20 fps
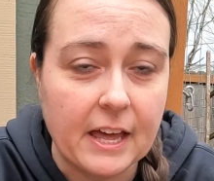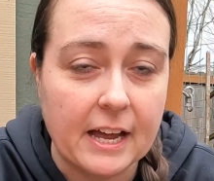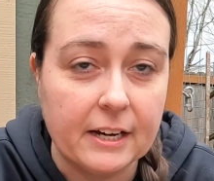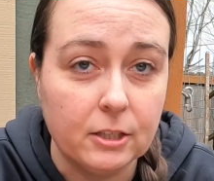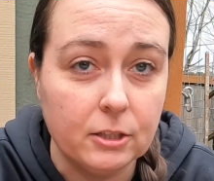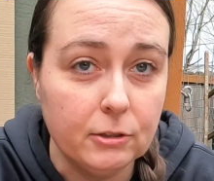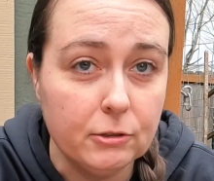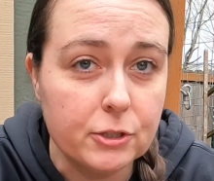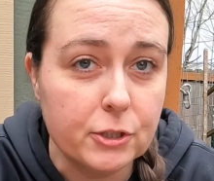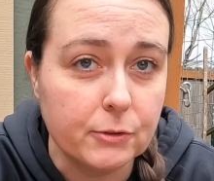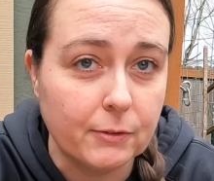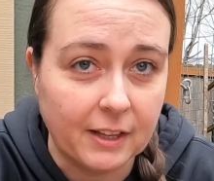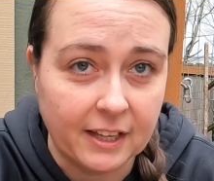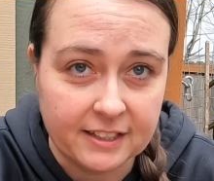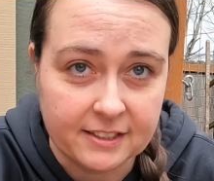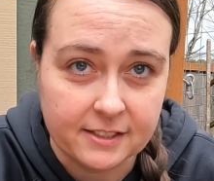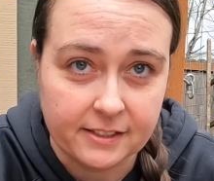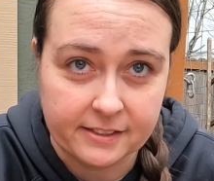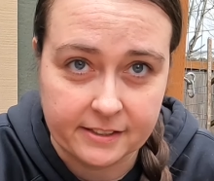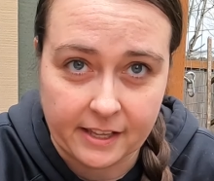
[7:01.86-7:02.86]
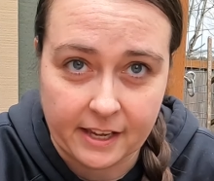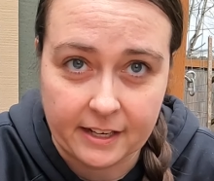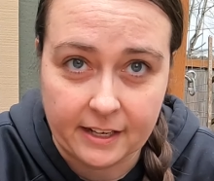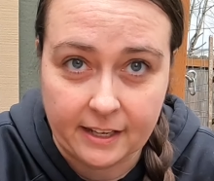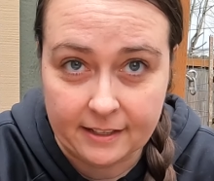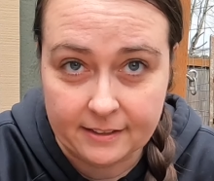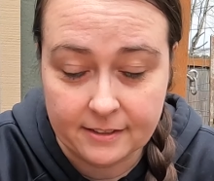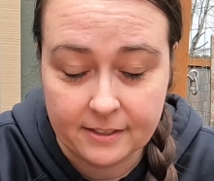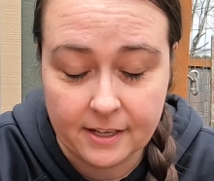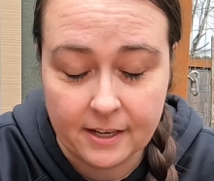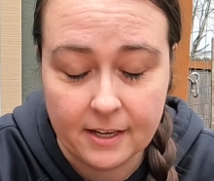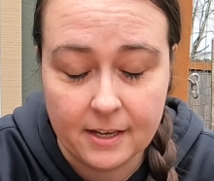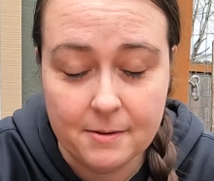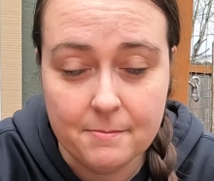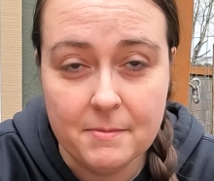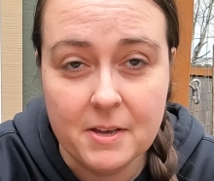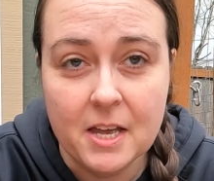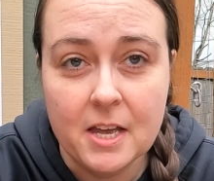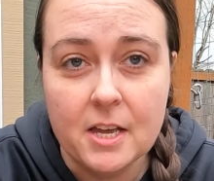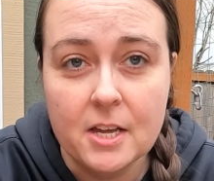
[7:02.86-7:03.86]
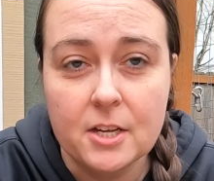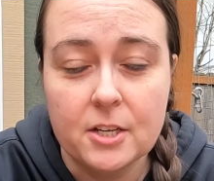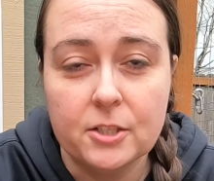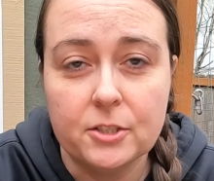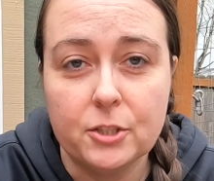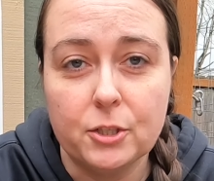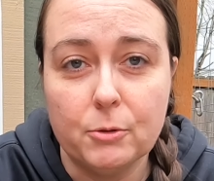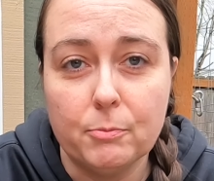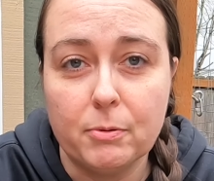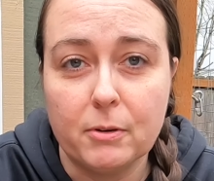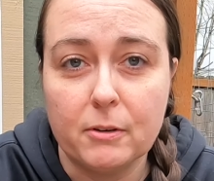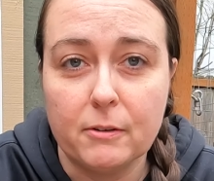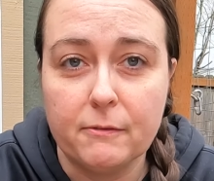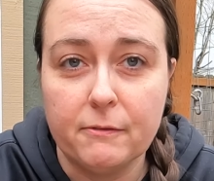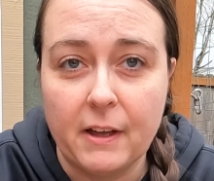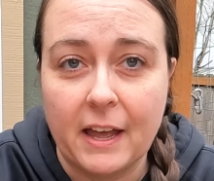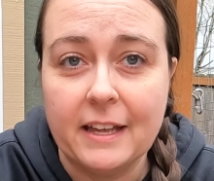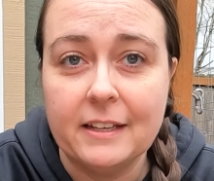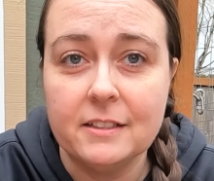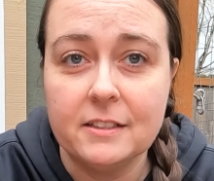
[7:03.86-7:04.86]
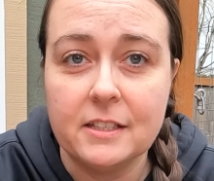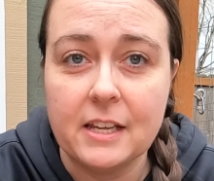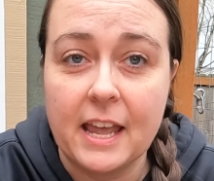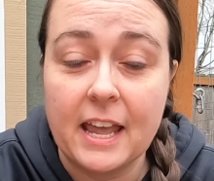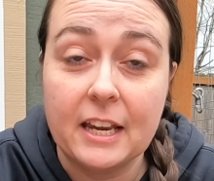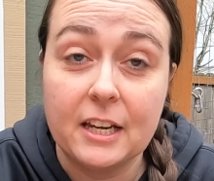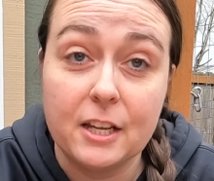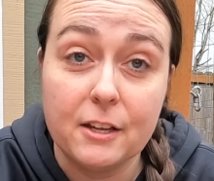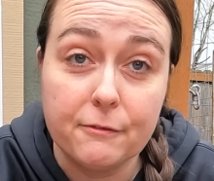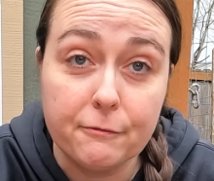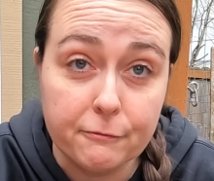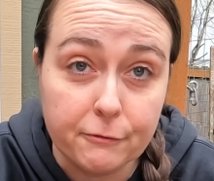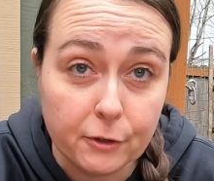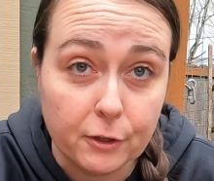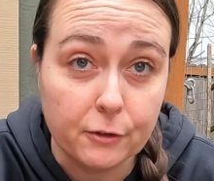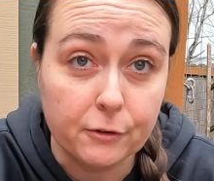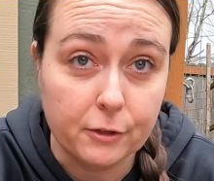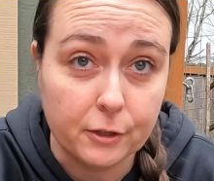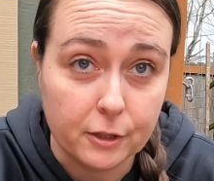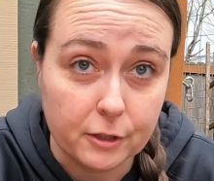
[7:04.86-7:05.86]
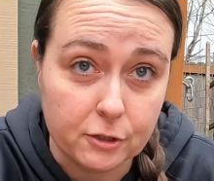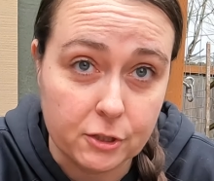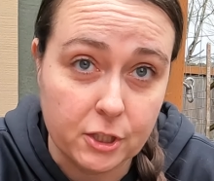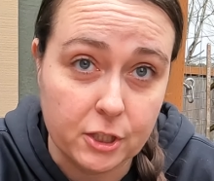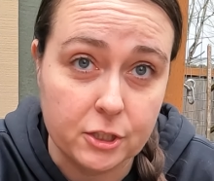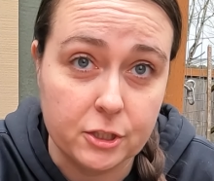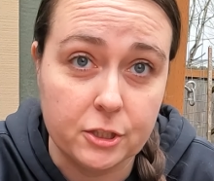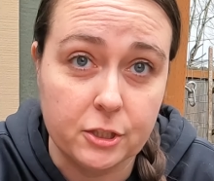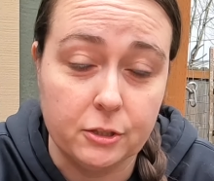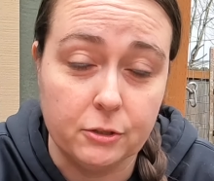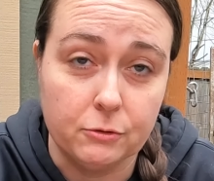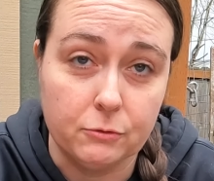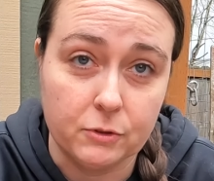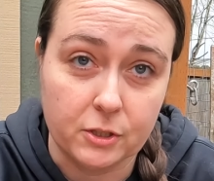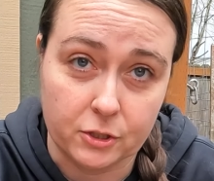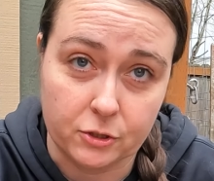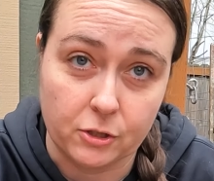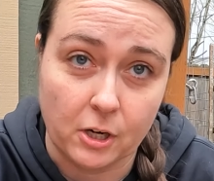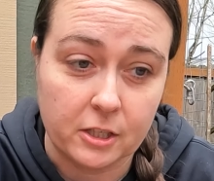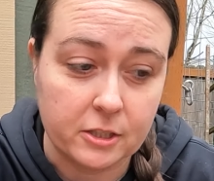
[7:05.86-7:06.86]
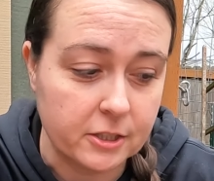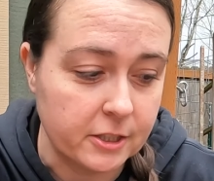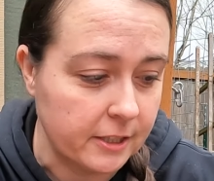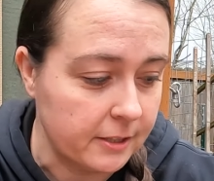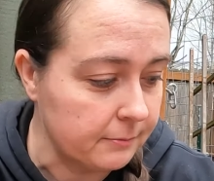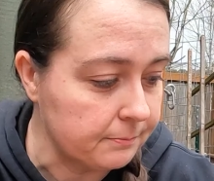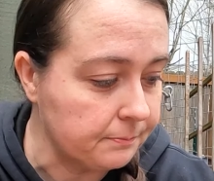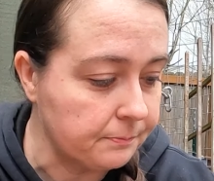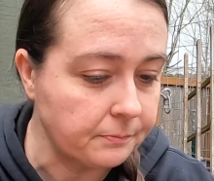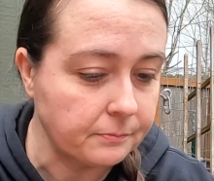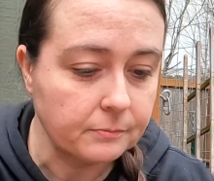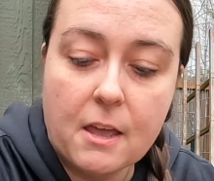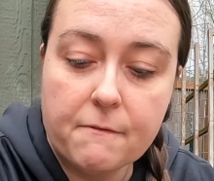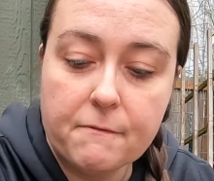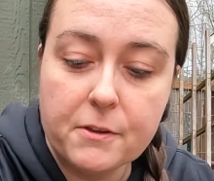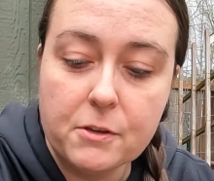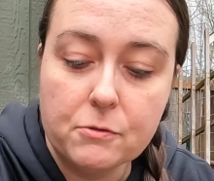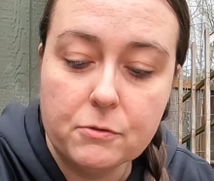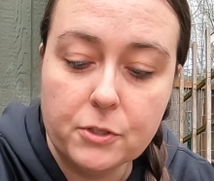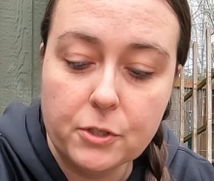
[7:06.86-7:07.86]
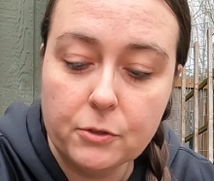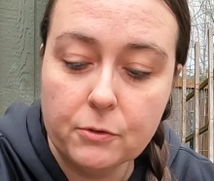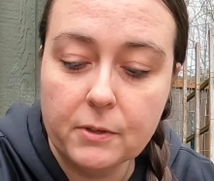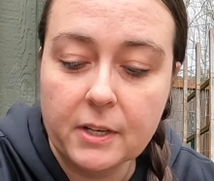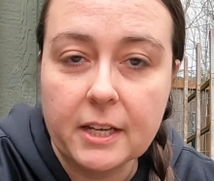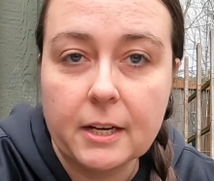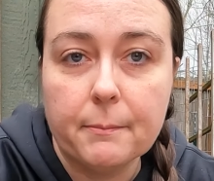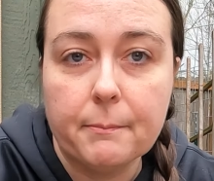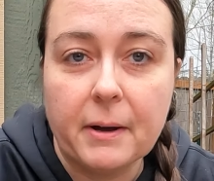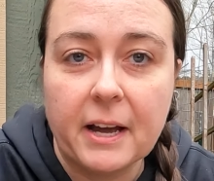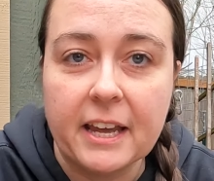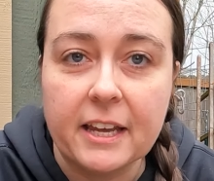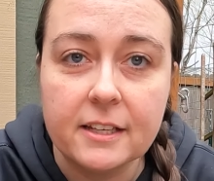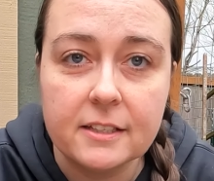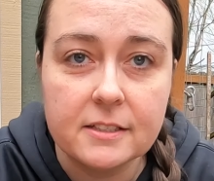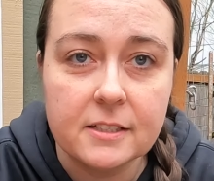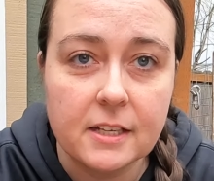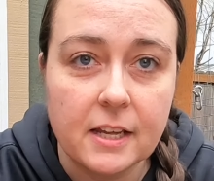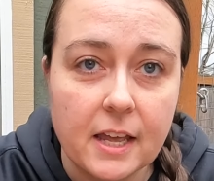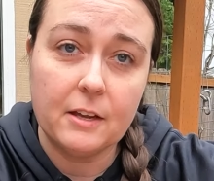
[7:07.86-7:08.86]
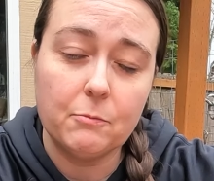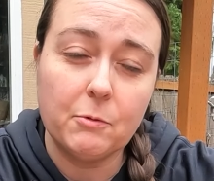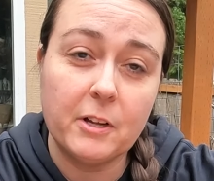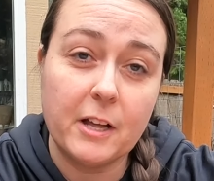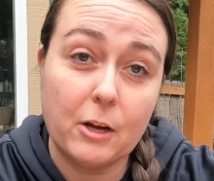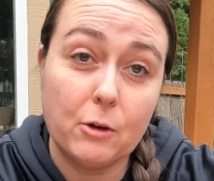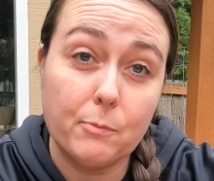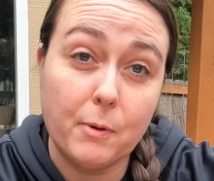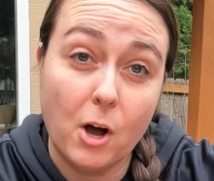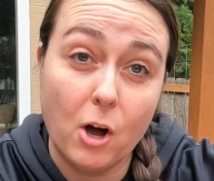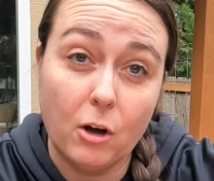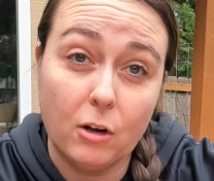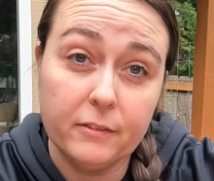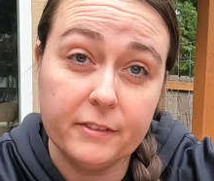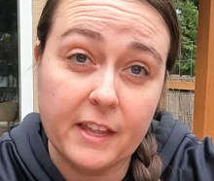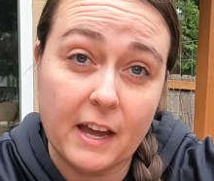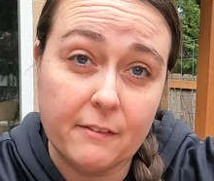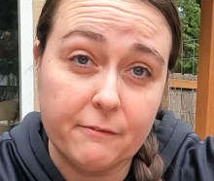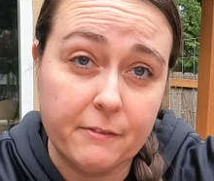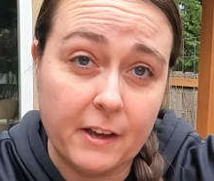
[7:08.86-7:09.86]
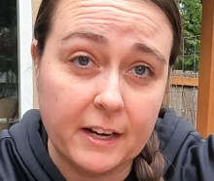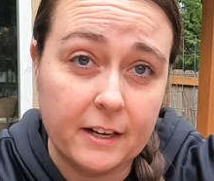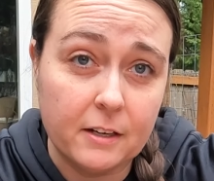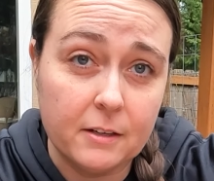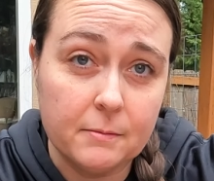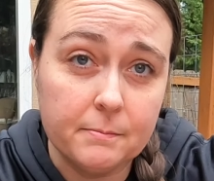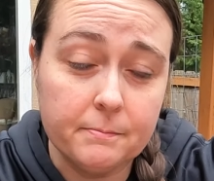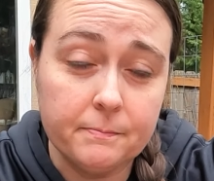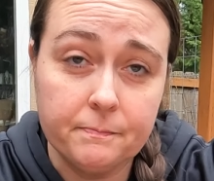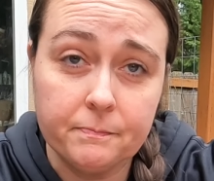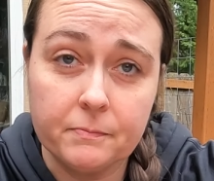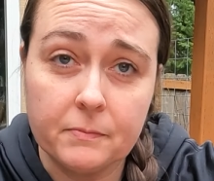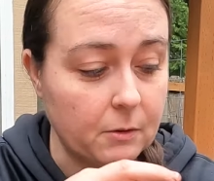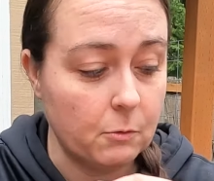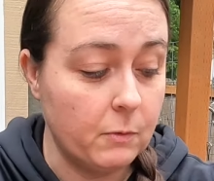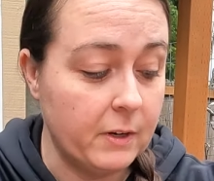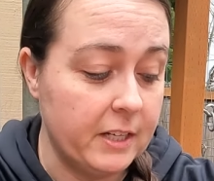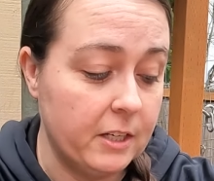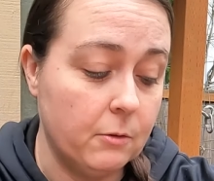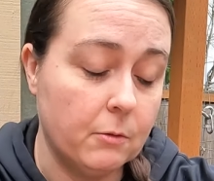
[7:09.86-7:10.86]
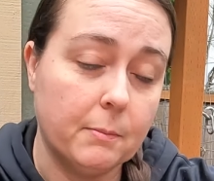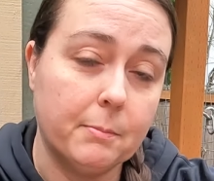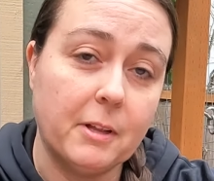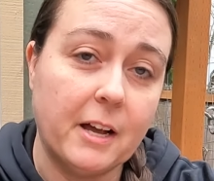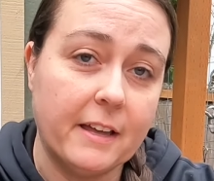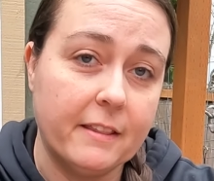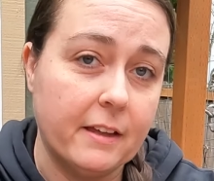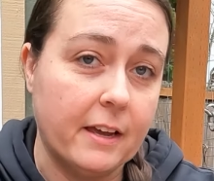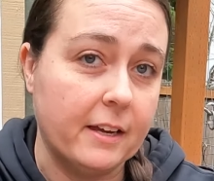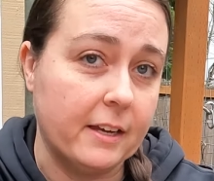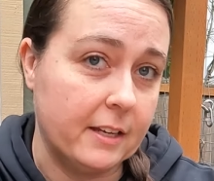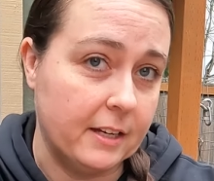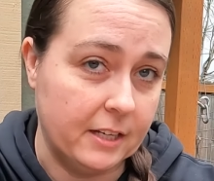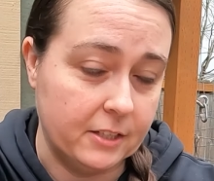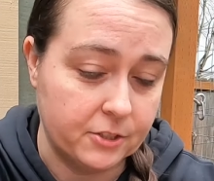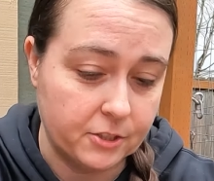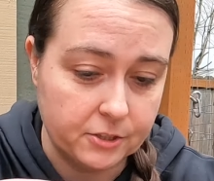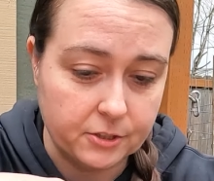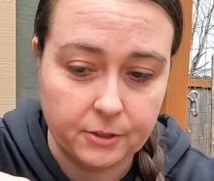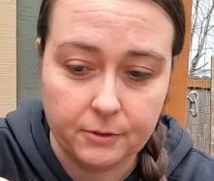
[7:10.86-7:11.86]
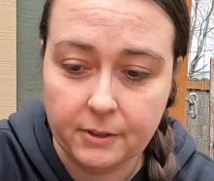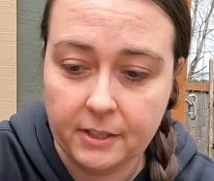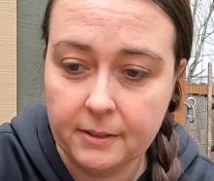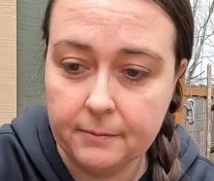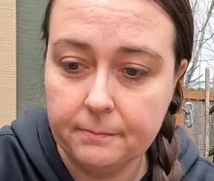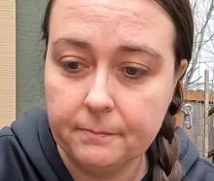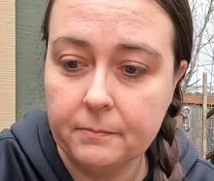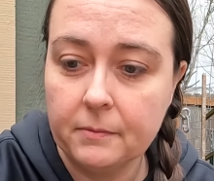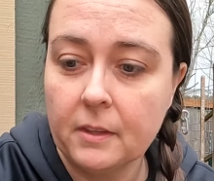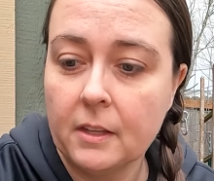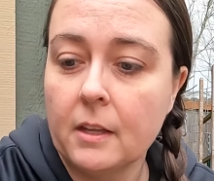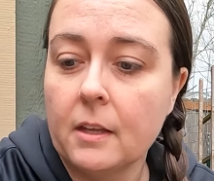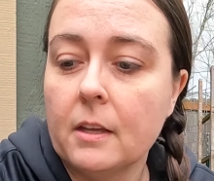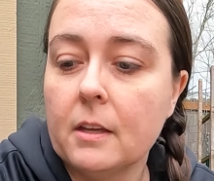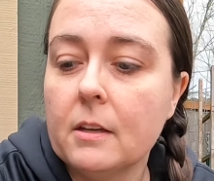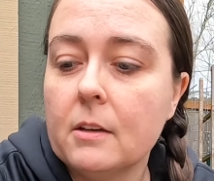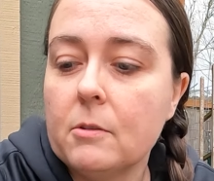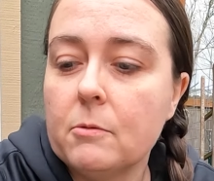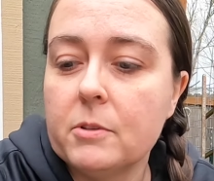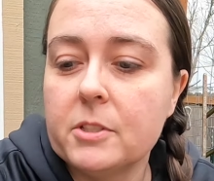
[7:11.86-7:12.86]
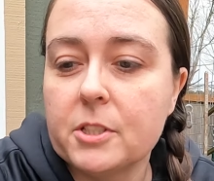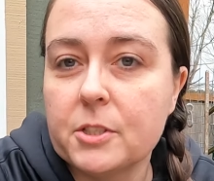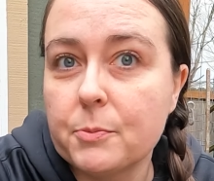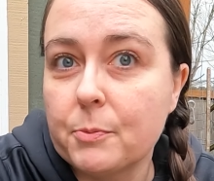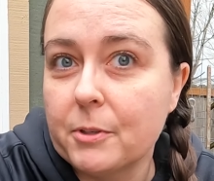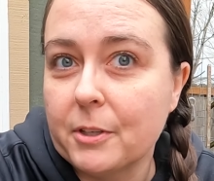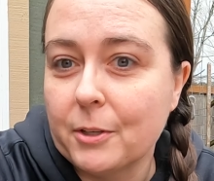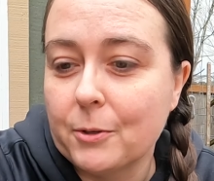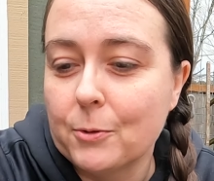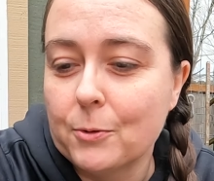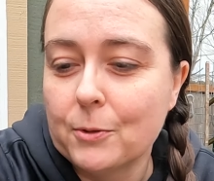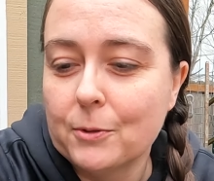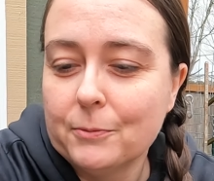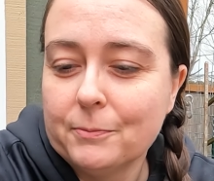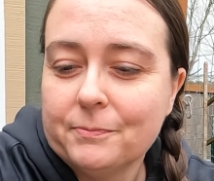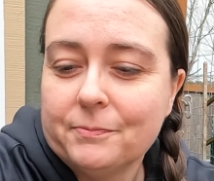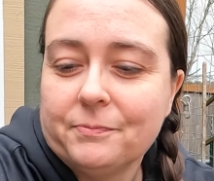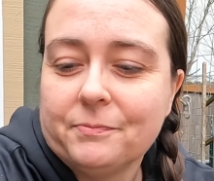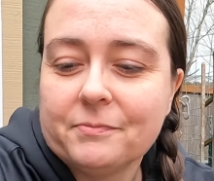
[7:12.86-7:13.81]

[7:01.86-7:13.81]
that neutralizes that enzyme to prevent any further tissue destruction. If you do get a bite, it will help halt that venom when you apply the echinacea to it, which is pretty cool.